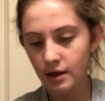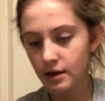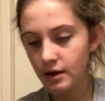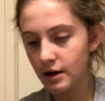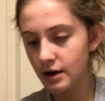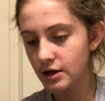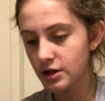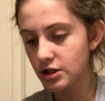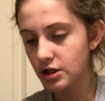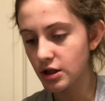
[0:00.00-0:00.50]

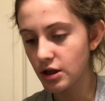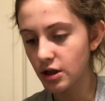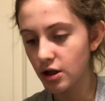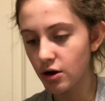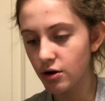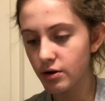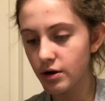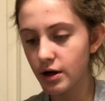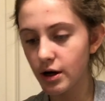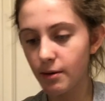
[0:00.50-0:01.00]
Then I just
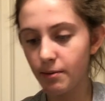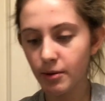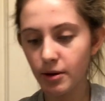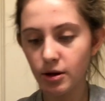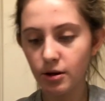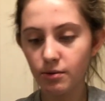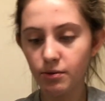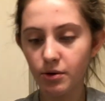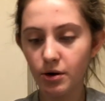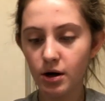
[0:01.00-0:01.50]
load it up
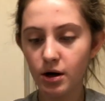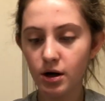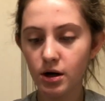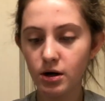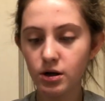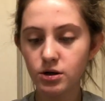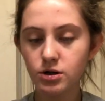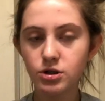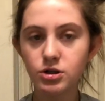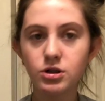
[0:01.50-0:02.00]
on the
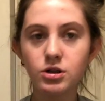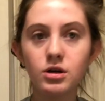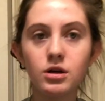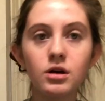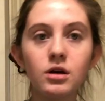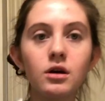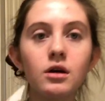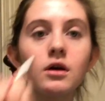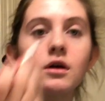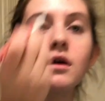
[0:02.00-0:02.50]
brush
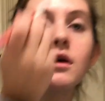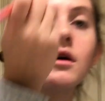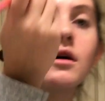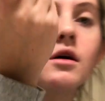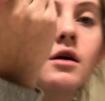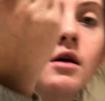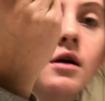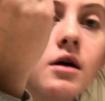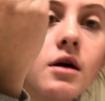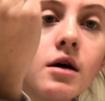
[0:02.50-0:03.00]

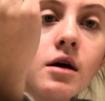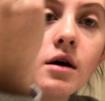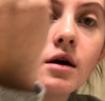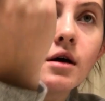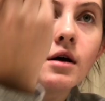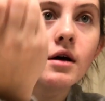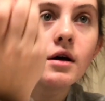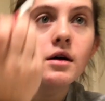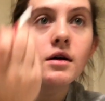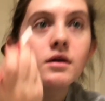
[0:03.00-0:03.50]

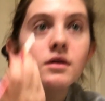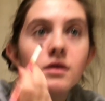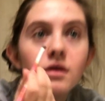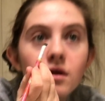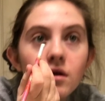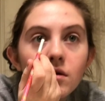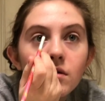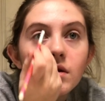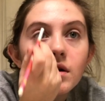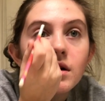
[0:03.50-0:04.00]
and
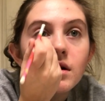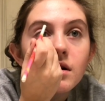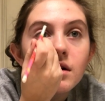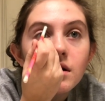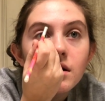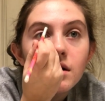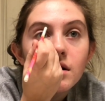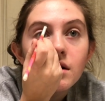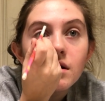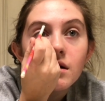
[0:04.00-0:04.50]
go
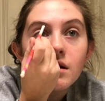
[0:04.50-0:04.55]
in